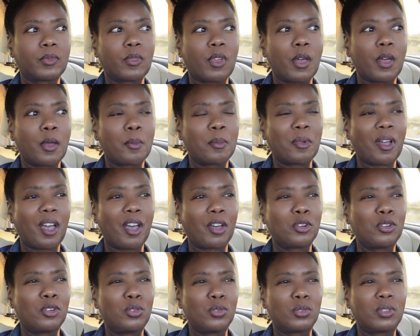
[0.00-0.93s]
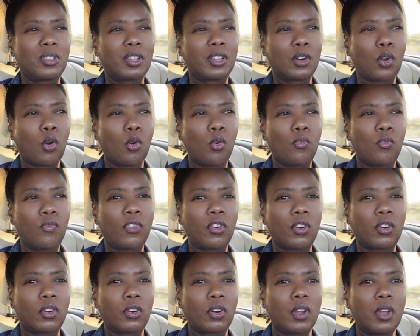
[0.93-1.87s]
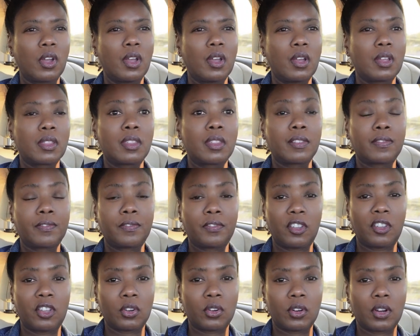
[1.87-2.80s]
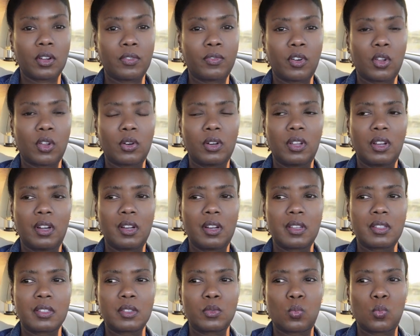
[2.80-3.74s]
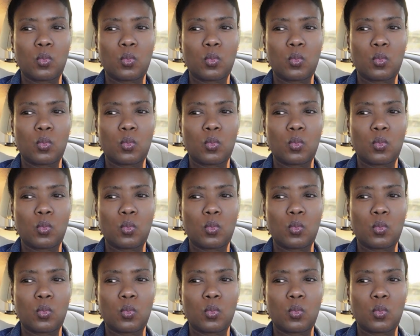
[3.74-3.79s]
How do you get over the fear of loneliness?